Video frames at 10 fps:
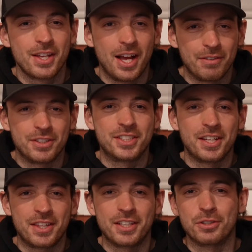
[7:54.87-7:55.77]
have to say
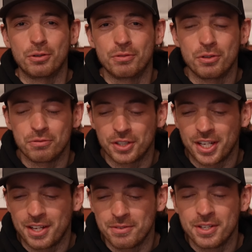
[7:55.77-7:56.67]
things over and over
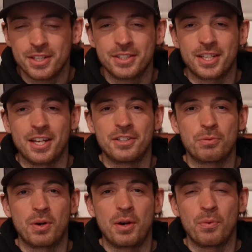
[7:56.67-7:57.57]
again to get it
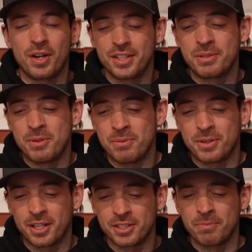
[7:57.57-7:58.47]
to where I want it to be,
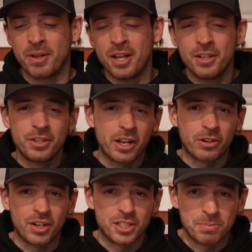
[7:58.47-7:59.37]
because I'm not a
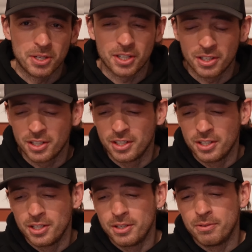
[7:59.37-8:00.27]
great speaker,
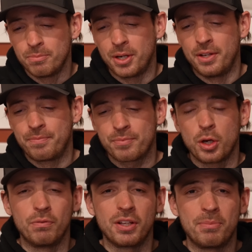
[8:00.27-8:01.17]
but
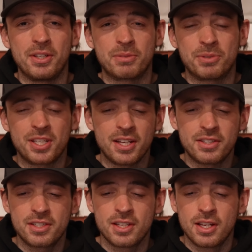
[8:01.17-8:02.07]
hopefully it made some
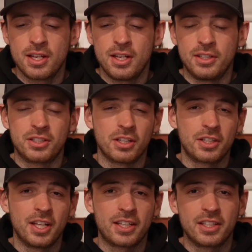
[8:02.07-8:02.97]
sense. It's
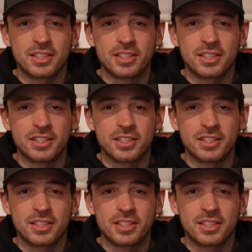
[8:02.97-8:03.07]
looking like the